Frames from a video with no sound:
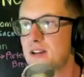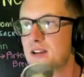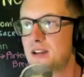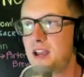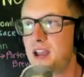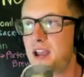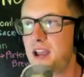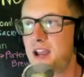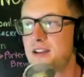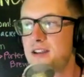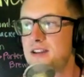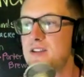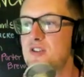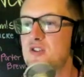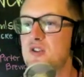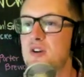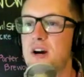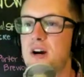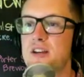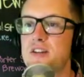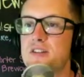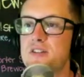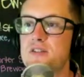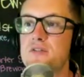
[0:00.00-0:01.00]
And he
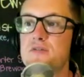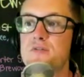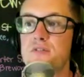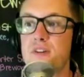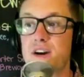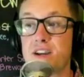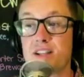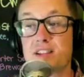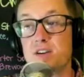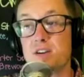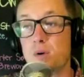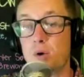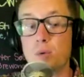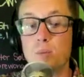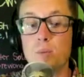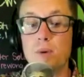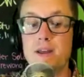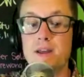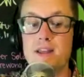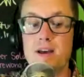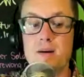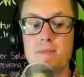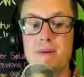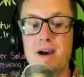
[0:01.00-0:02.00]
tries to fight the old
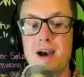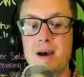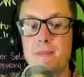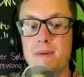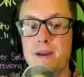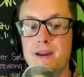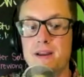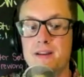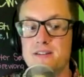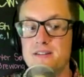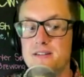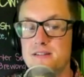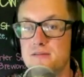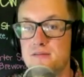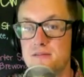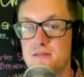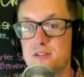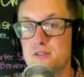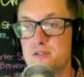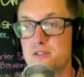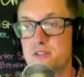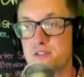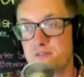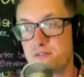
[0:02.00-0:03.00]
way that Batman
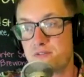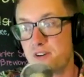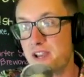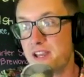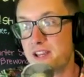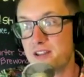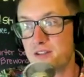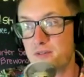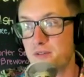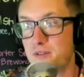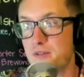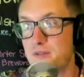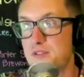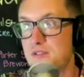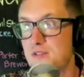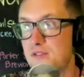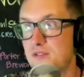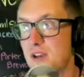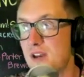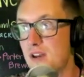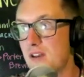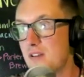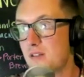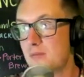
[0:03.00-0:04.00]
used to fight, and it was
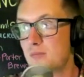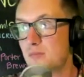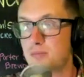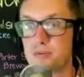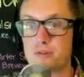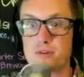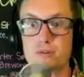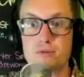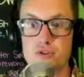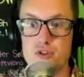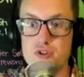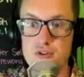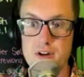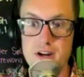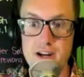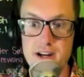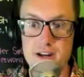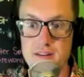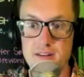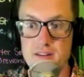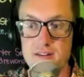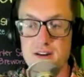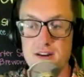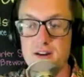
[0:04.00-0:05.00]
brute
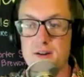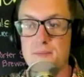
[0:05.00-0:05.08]
strength.